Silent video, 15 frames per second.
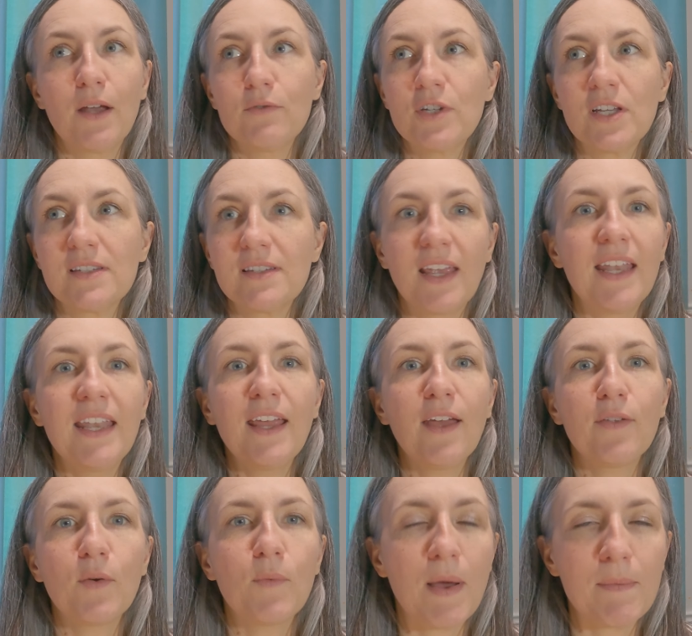just any
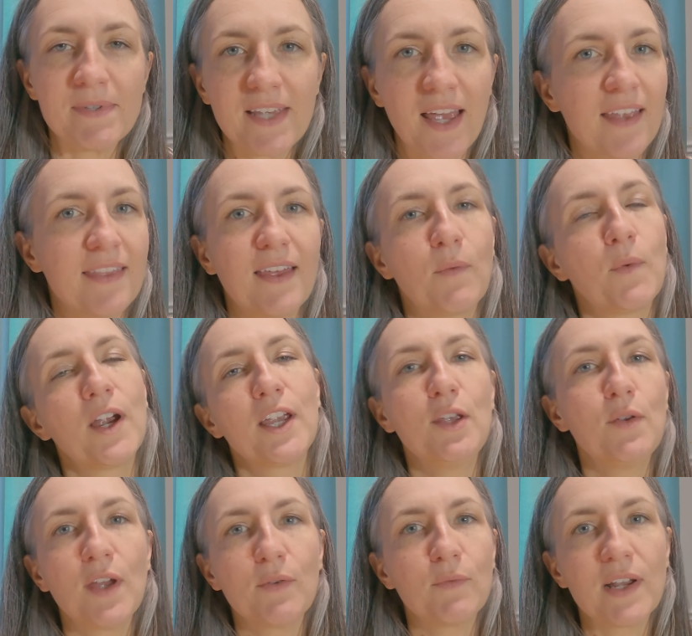other website where
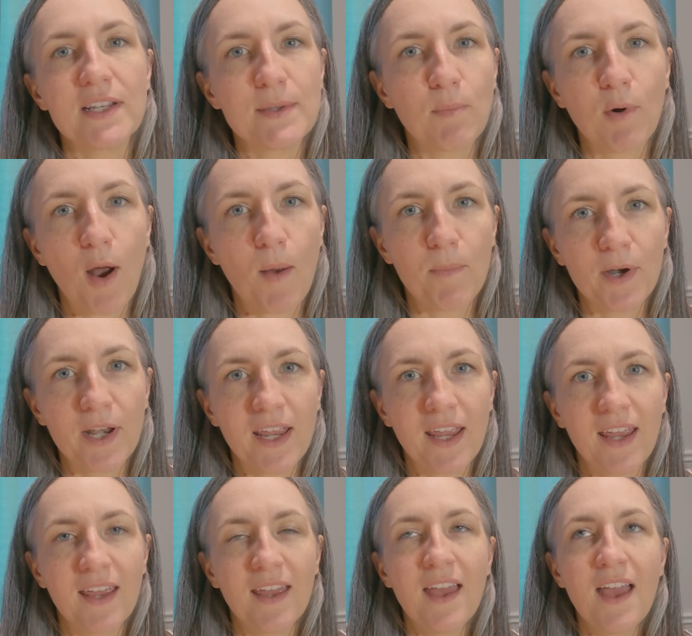you can rent a
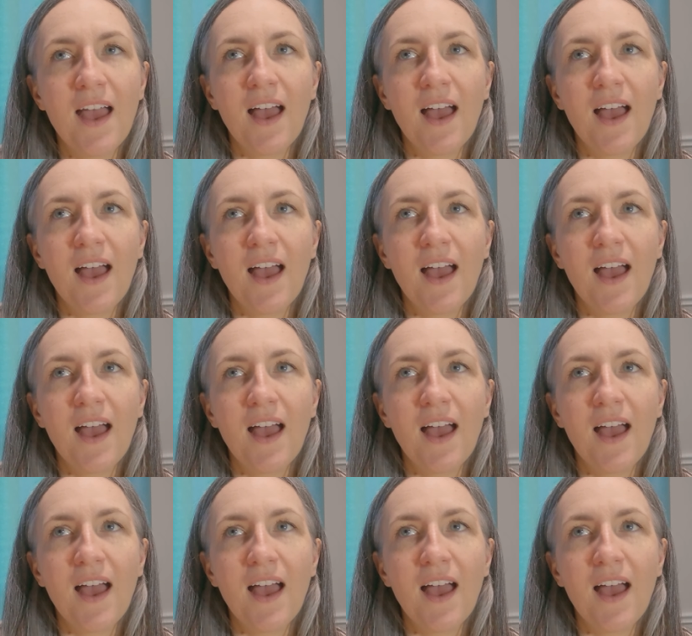property.